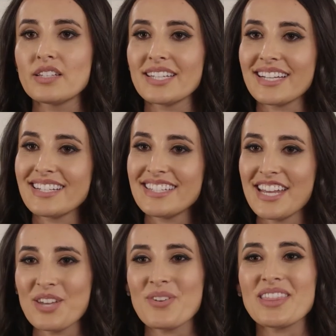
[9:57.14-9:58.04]
To
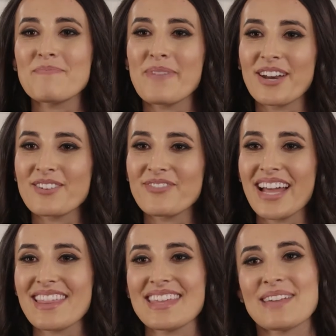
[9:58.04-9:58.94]
continue with the
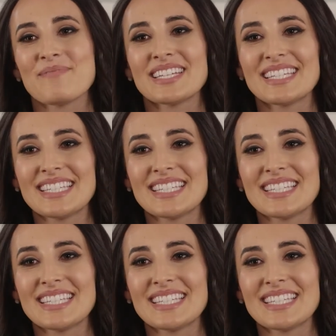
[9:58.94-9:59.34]
butterfly theme this